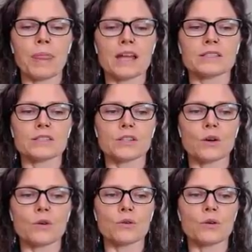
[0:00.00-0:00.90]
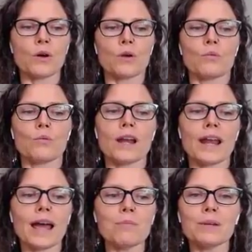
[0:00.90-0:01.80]
And so what
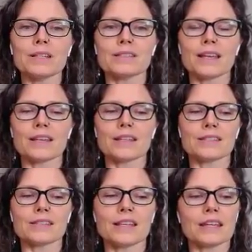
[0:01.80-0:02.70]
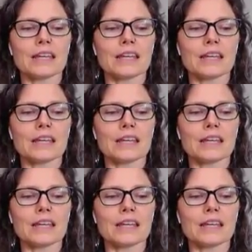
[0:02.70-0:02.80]
happens is,